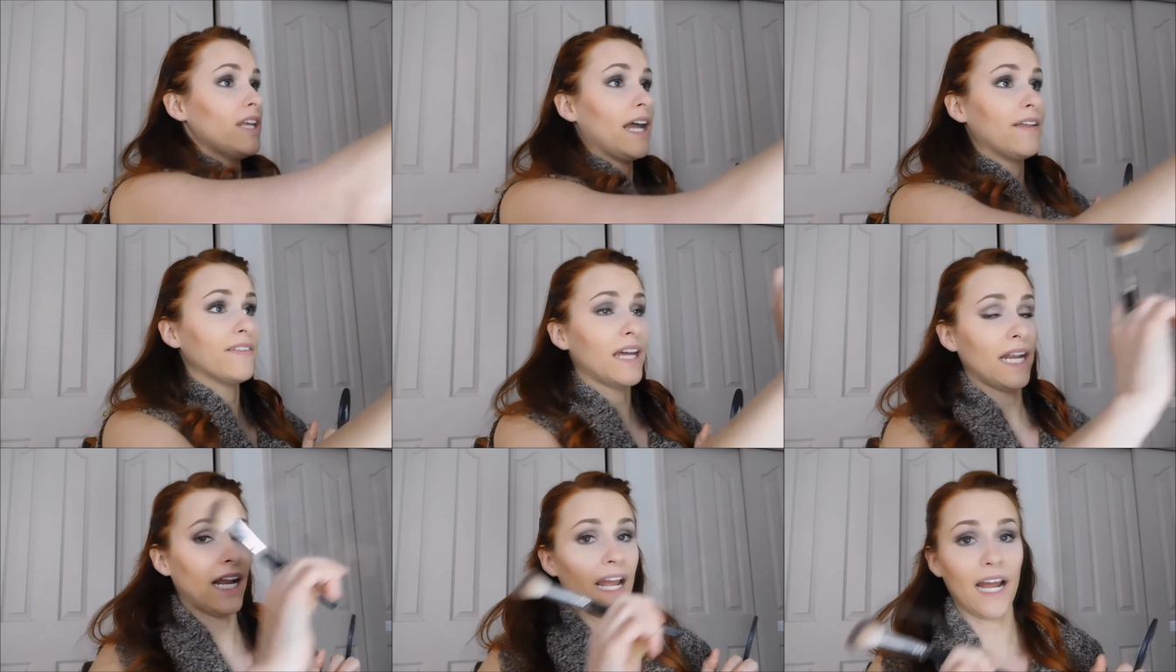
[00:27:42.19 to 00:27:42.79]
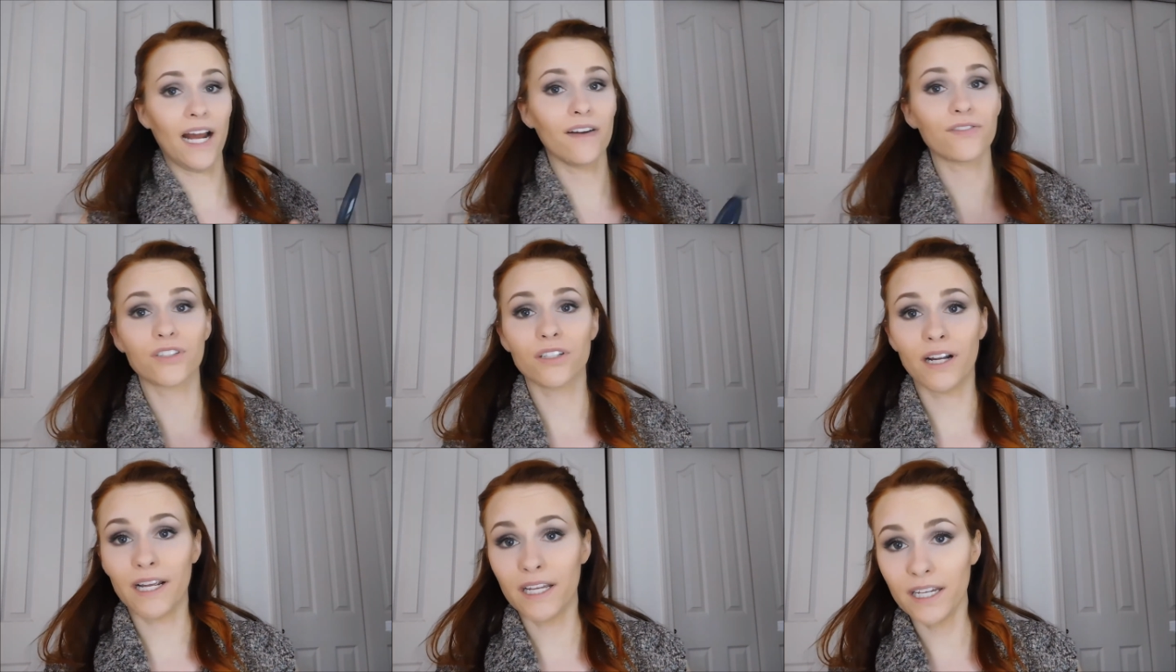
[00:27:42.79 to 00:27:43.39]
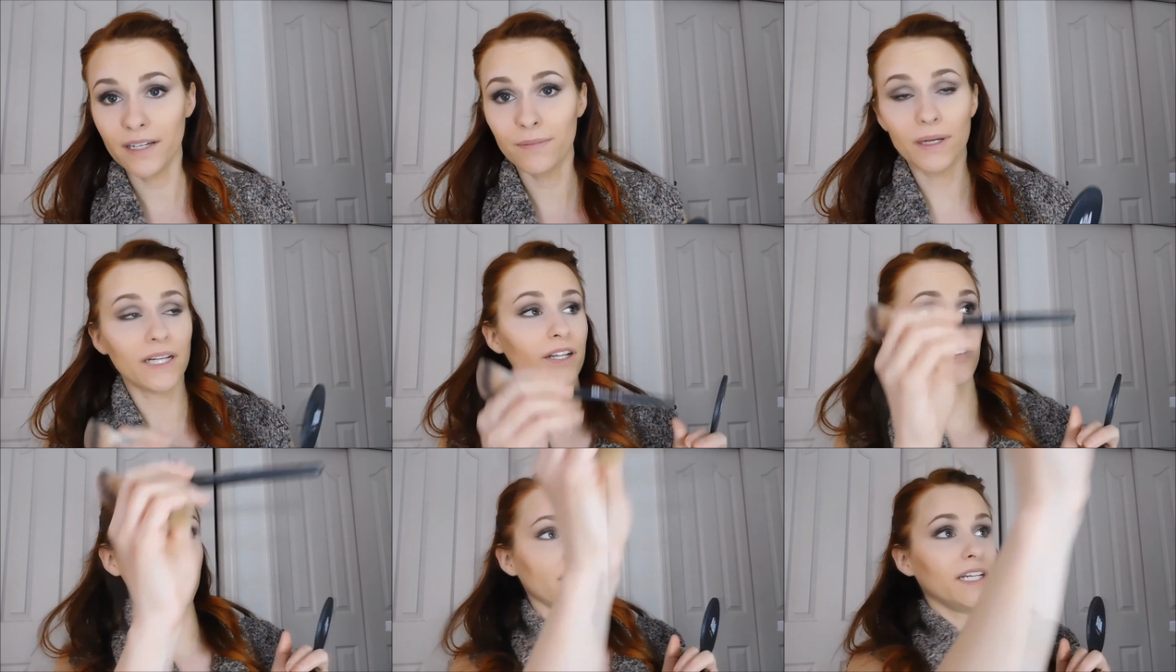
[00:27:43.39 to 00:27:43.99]
And then after I get my
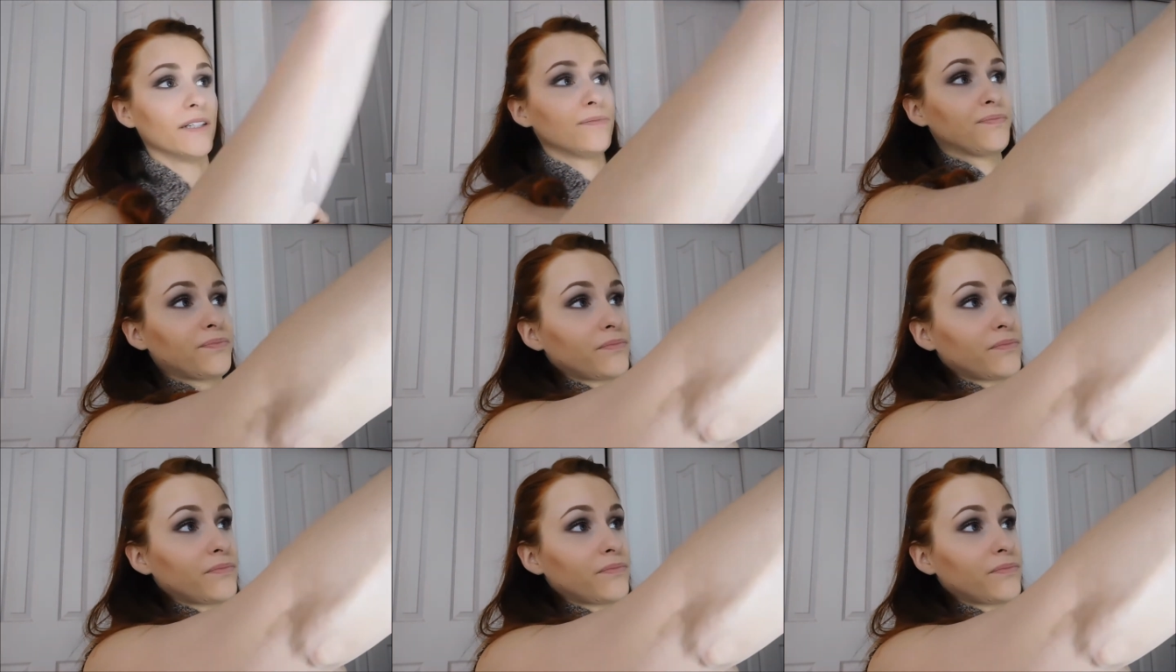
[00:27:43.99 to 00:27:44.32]
degree,